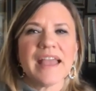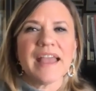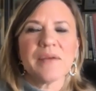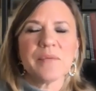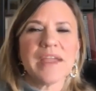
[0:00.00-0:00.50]

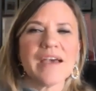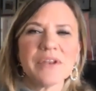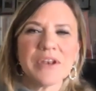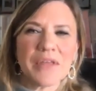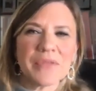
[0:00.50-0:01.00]
And we have
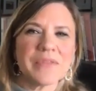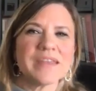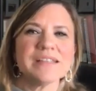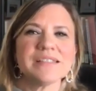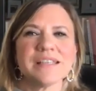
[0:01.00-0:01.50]
another
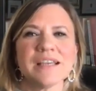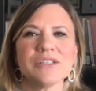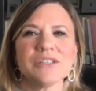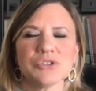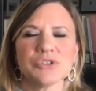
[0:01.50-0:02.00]
that
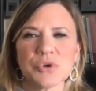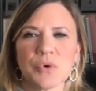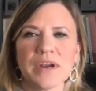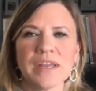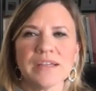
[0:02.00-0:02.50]
says, Your
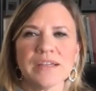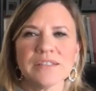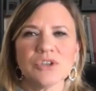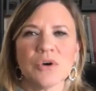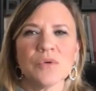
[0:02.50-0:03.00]
story is
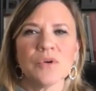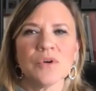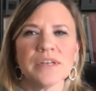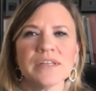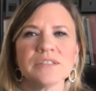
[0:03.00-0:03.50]
so
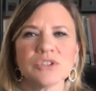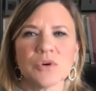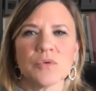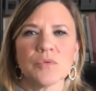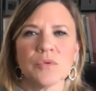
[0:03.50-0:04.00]
good and
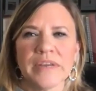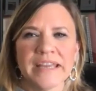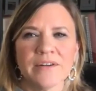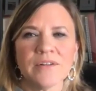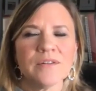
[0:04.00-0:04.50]
so
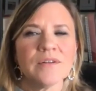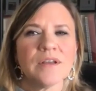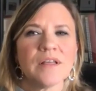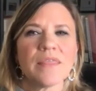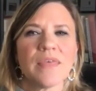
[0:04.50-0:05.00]
real.
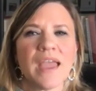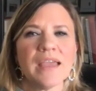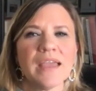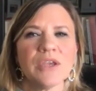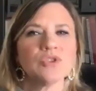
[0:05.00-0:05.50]

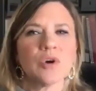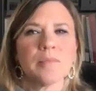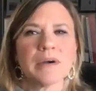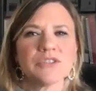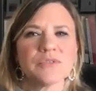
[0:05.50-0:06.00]
Thank you so
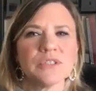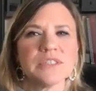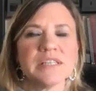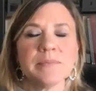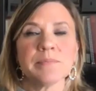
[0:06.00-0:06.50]
much for
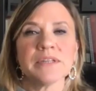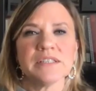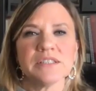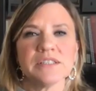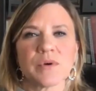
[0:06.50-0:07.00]
deeply
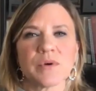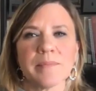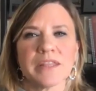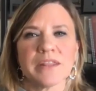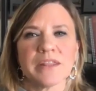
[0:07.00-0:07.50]

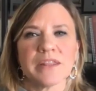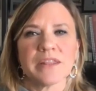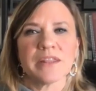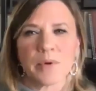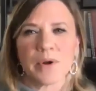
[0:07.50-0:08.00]
describing the
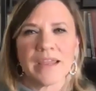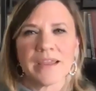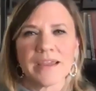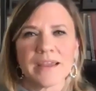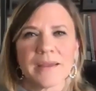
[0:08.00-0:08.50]

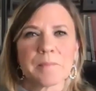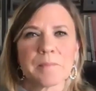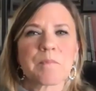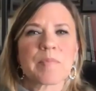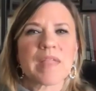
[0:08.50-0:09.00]
heartbreak.
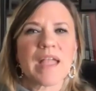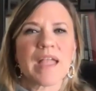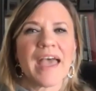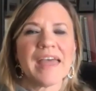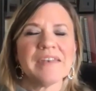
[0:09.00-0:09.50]

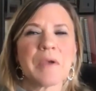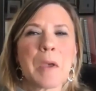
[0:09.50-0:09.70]
And